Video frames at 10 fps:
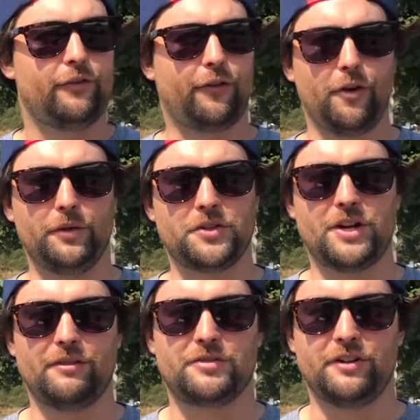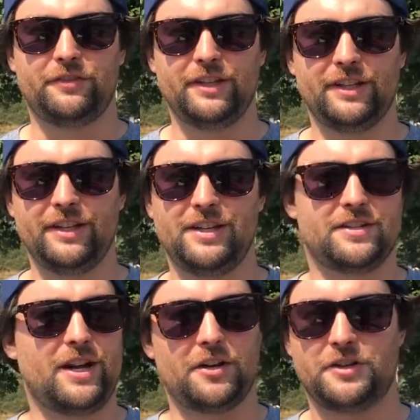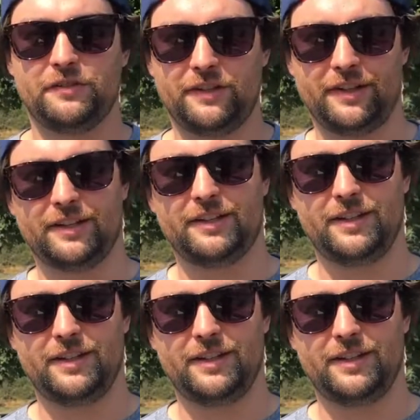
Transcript: Front-wheel drive drifting is not drifting.